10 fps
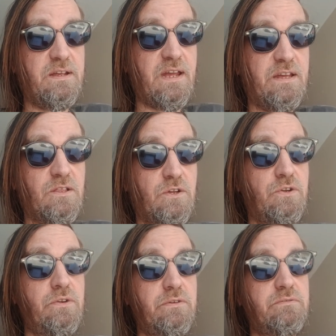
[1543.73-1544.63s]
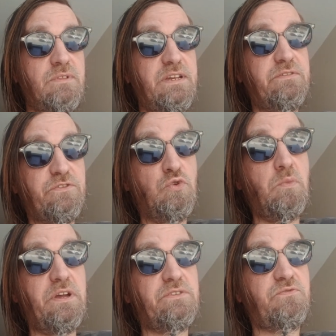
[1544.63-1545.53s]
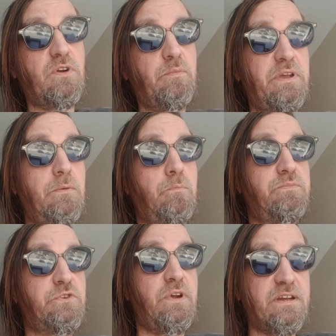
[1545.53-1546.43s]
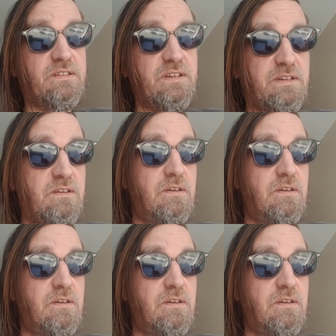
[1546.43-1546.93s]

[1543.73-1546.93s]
I learned like so much from him directly,